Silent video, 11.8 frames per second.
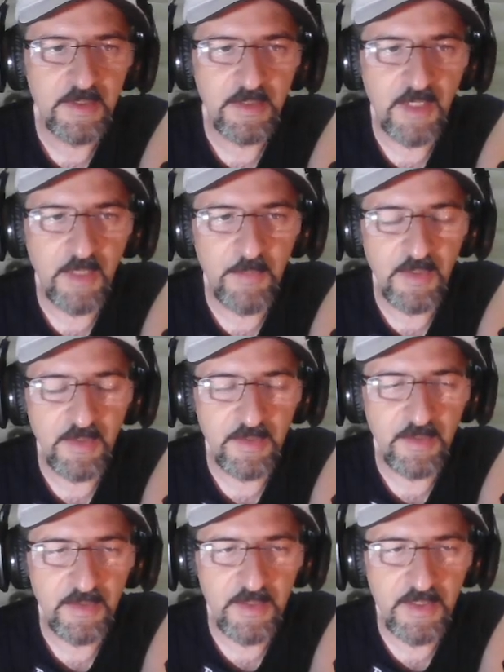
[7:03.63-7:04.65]
I mean,
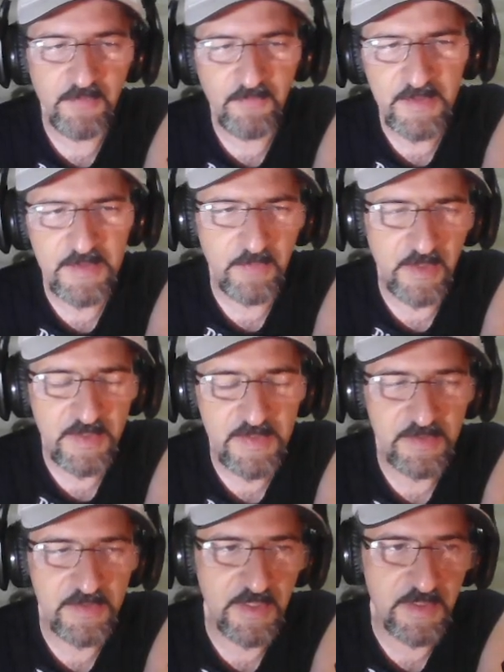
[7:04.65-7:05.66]
he fits
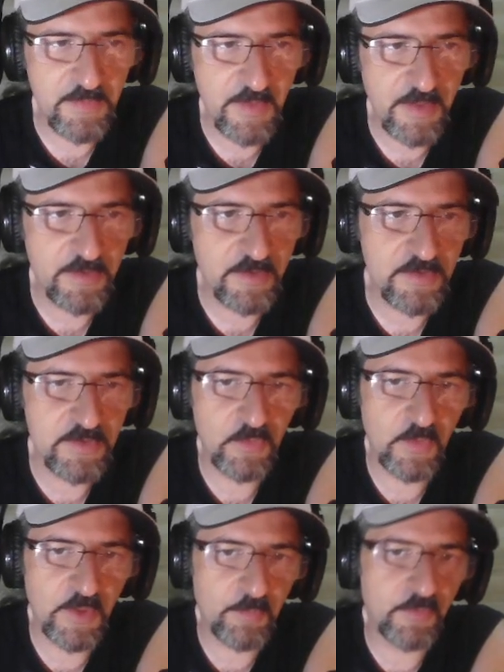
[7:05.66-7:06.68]
Monsters decks better because you
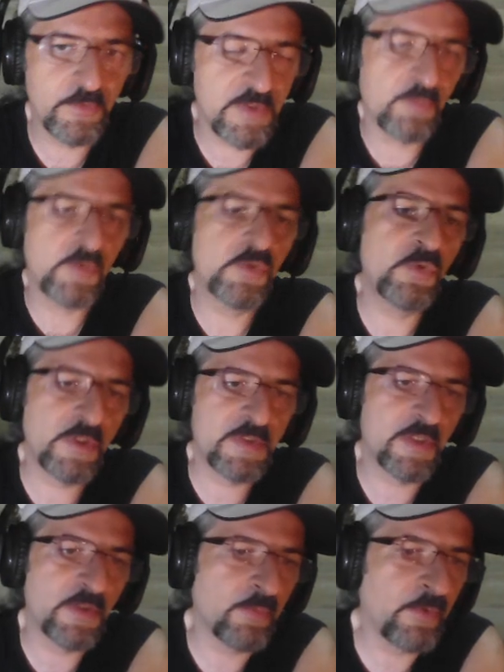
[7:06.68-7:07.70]
want to put some units
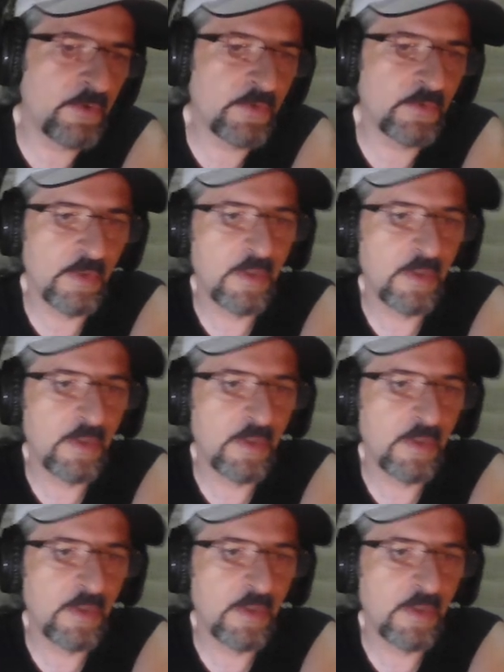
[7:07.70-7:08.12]
on the board